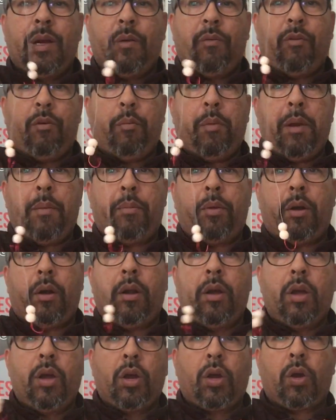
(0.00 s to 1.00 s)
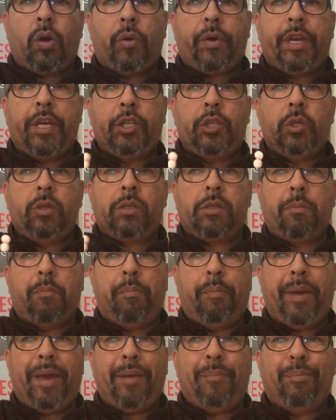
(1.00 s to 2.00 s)
Remember, go get you some
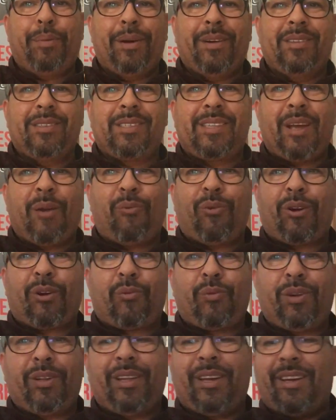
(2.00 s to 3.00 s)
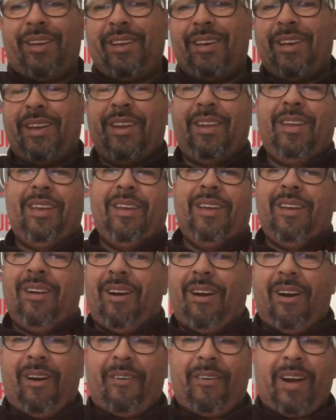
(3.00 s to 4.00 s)
bait buttons. They work really good.
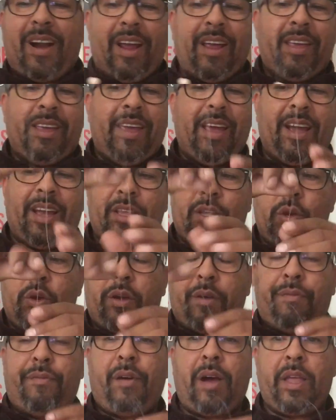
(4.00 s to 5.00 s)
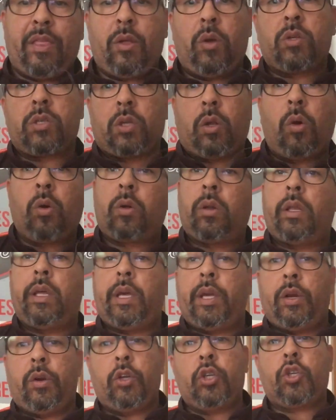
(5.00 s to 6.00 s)
All right, yeah, you can find those locally
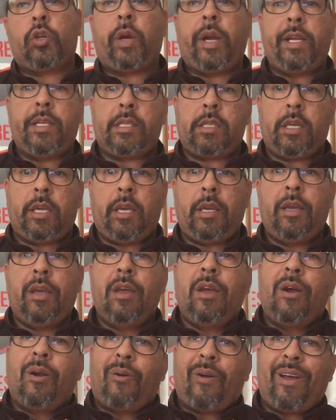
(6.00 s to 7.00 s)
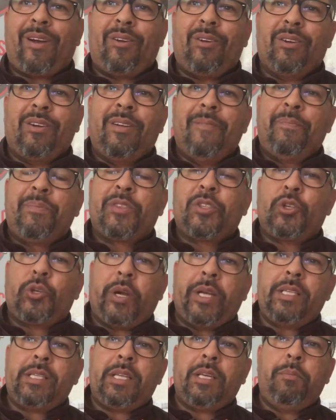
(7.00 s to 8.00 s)
here in Tracy, right on
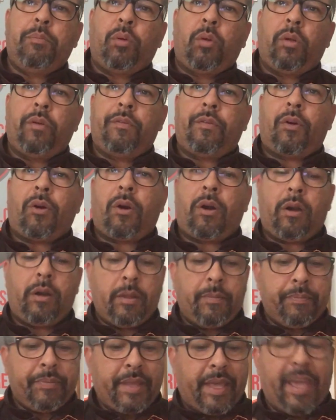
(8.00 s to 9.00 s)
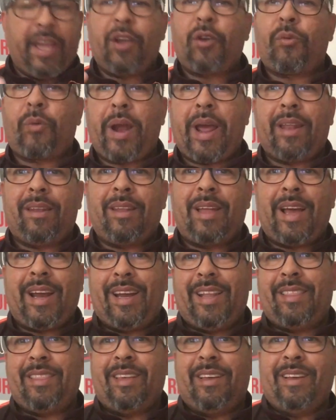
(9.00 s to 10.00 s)
Tracy Boulevard and Grant Line
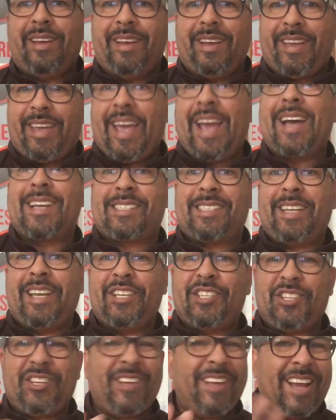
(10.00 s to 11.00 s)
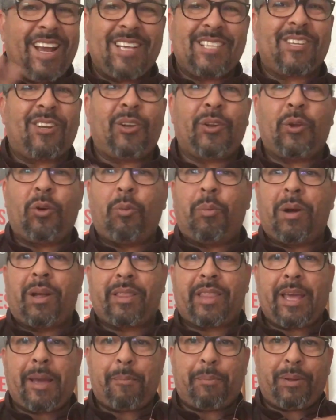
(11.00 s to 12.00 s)
at the gas station. You guys all know
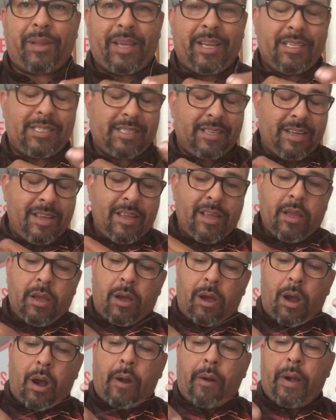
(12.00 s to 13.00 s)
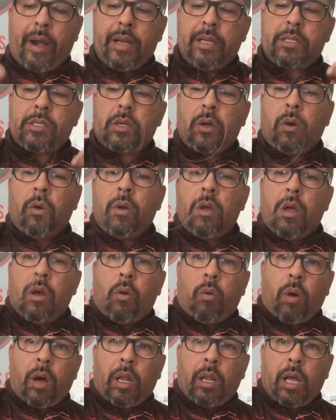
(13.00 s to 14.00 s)
about that place. All right, so
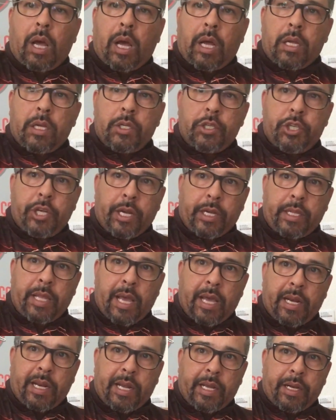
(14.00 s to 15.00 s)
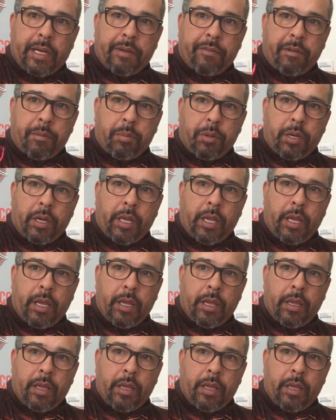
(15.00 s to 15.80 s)
voila, check that out, everybody.